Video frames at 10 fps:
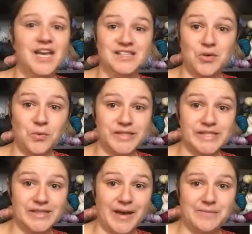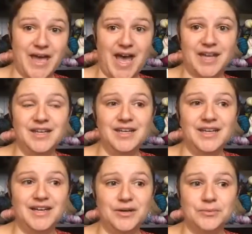so it wasn't that bad.
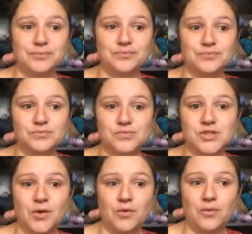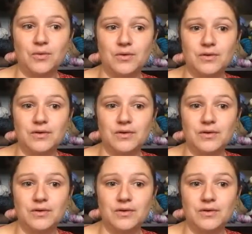So